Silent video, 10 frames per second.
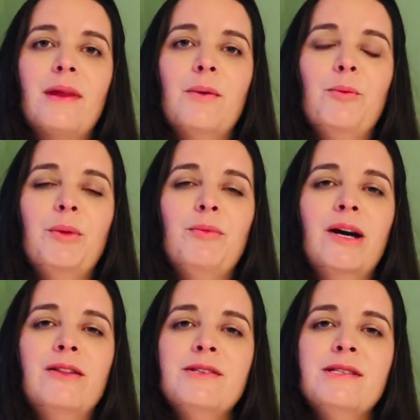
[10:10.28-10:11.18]
But,
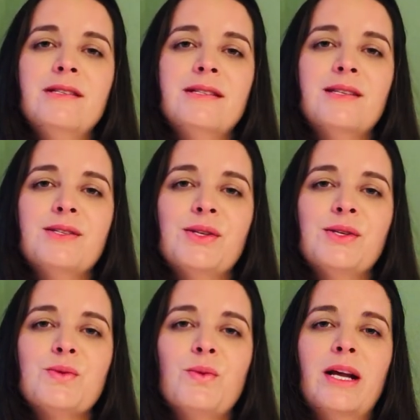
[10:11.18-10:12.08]
brothers and
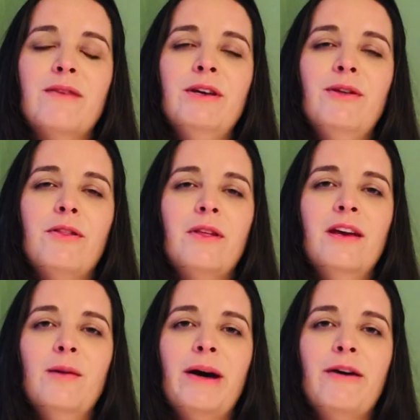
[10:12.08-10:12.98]
sisters, whatever you think
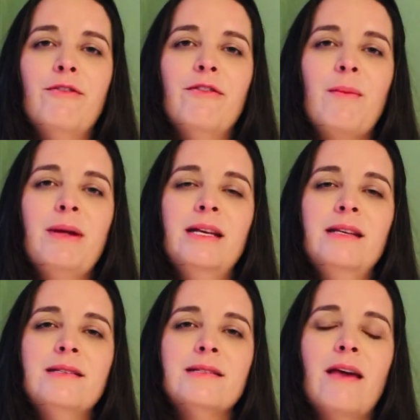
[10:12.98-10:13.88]
about
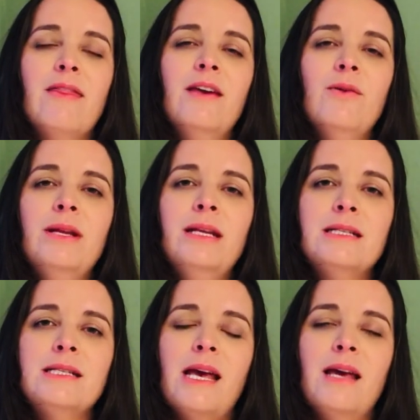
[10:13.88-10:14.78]
feminists, I think we need to
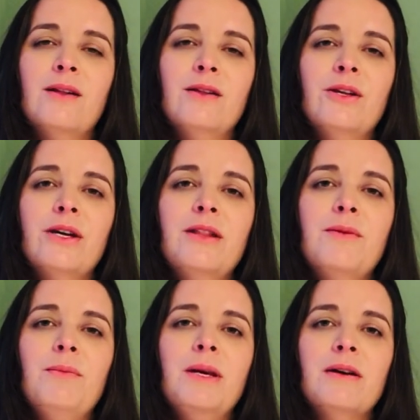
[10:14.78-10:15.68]
take a look in the
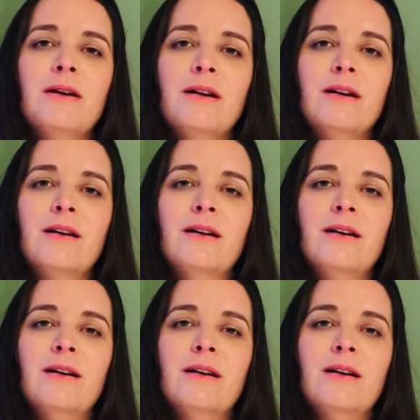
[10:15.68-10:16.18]
mirror